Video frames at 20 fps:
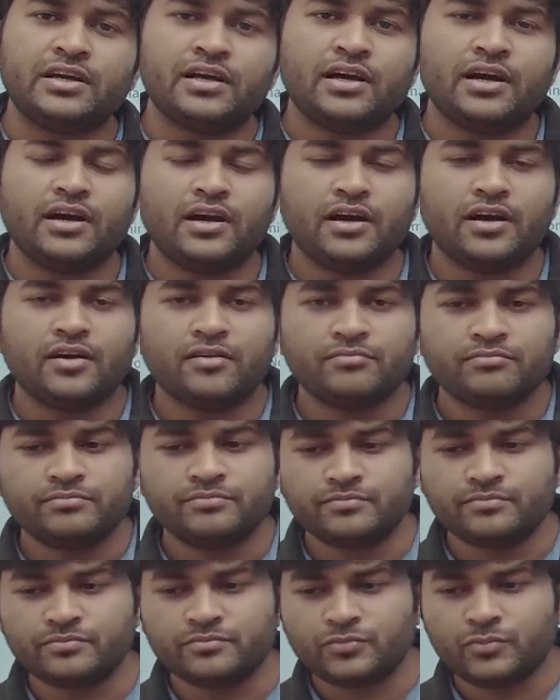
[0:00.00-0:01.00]
uh,
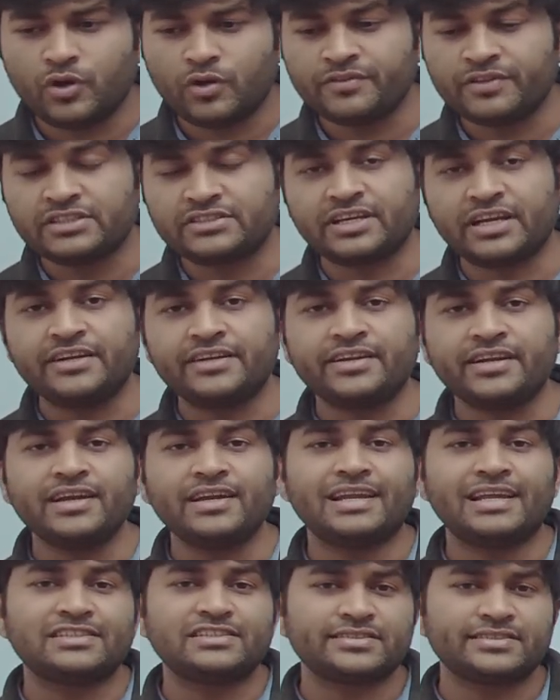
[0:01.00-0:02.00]
of the Central
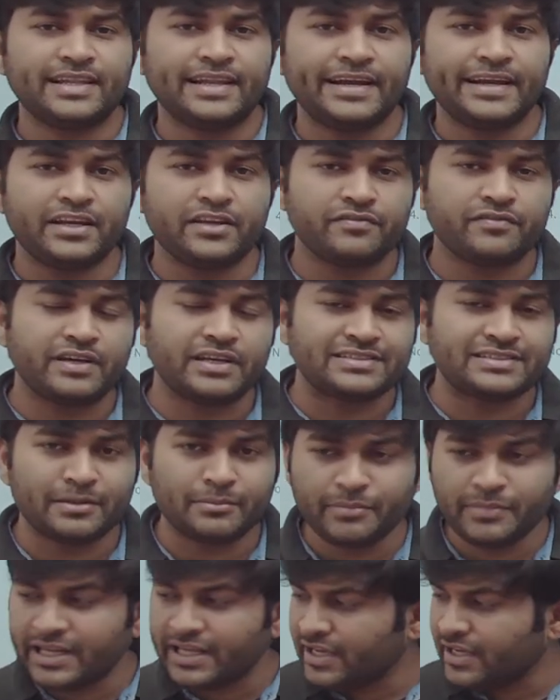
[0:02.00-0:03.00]
Legislative
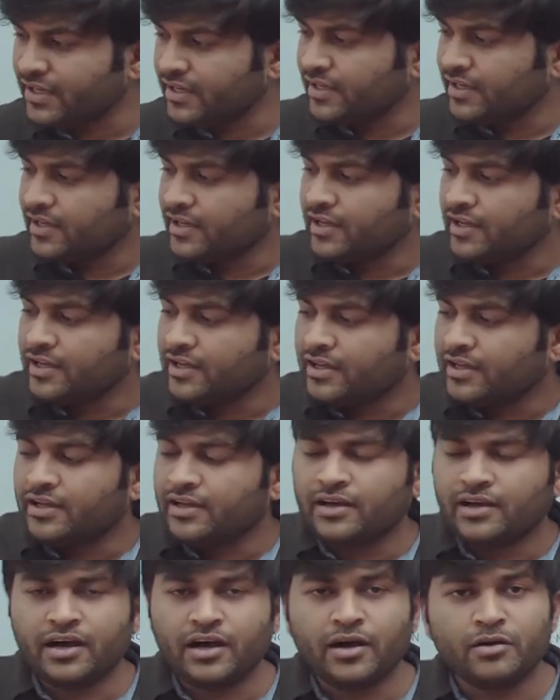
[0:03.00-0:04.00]
Assembly,
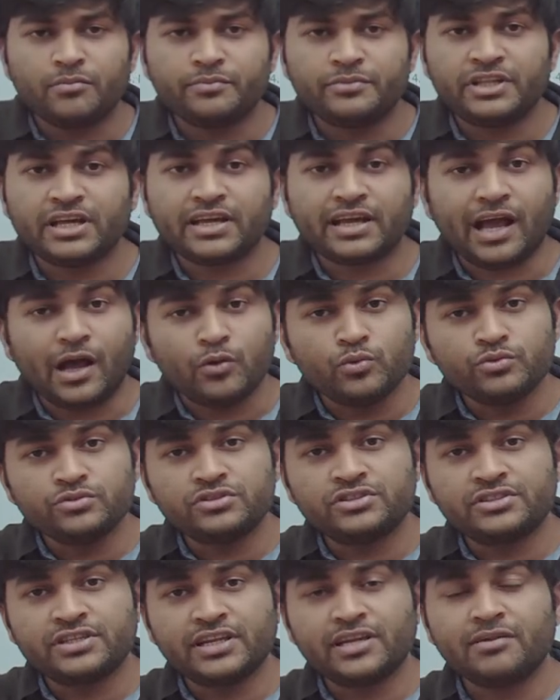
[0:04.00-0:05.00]
uh, the
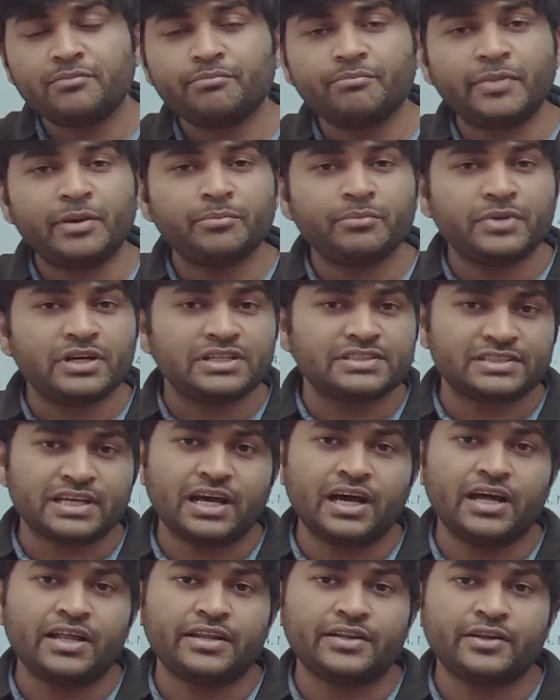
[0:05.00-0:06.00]
council members
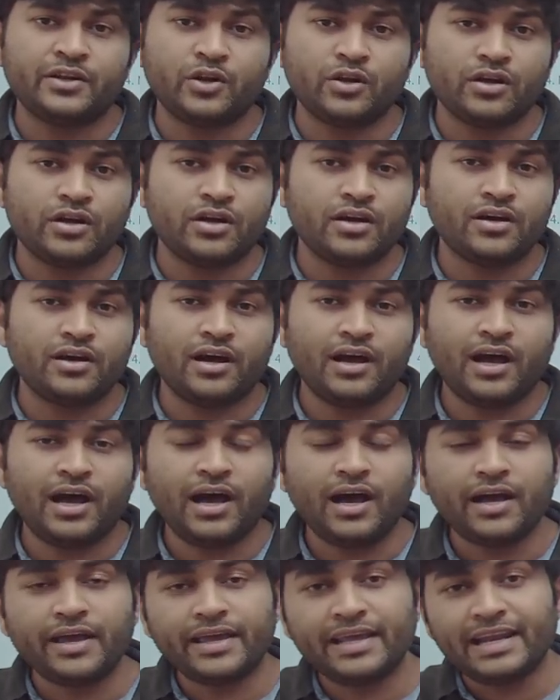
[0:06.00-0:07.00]
and uh,
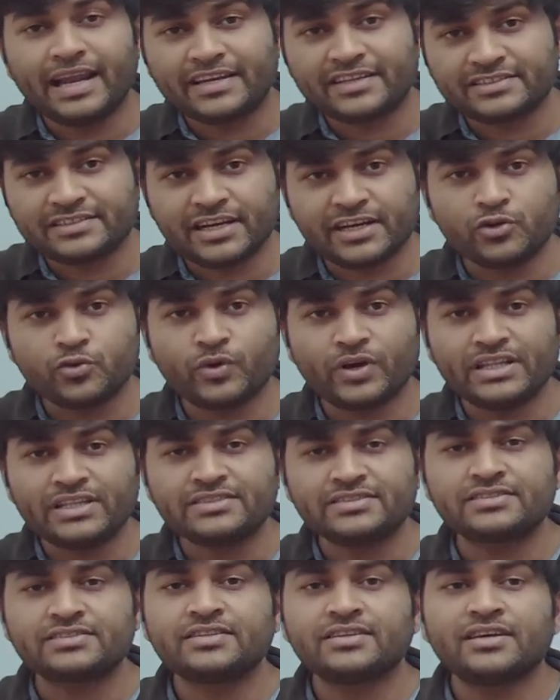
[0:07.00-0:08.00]
elected
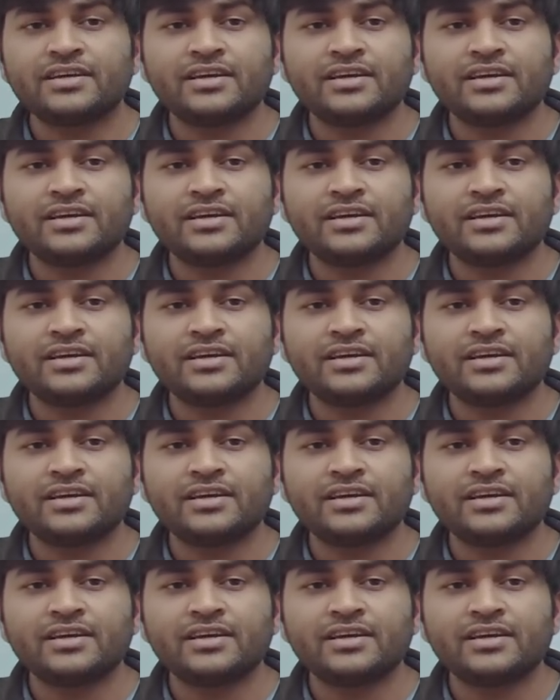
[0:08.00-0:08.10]
ones,